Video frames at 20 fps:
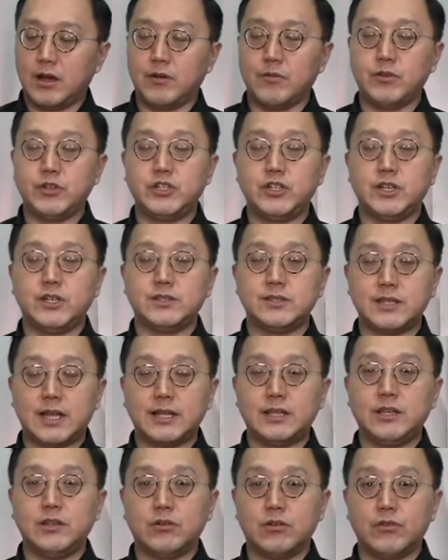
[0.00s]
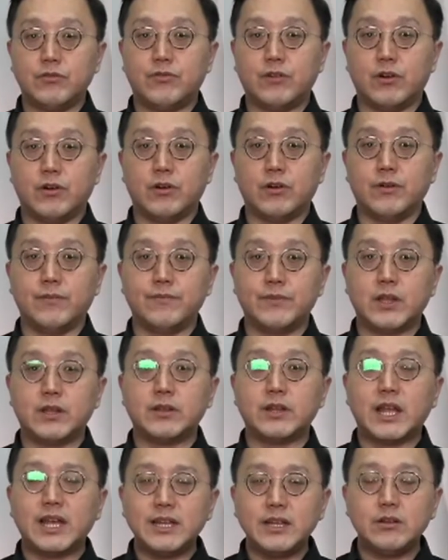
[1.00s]
which is 1904. Now
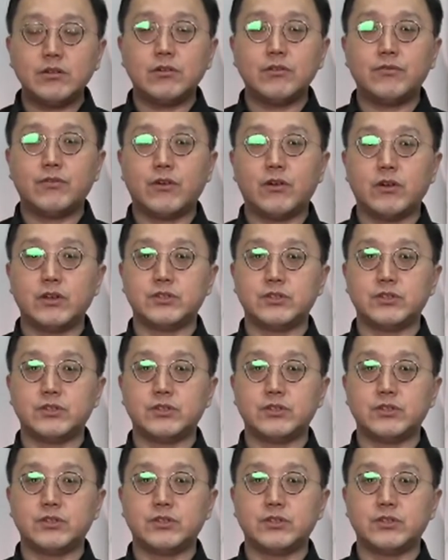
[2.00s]
1904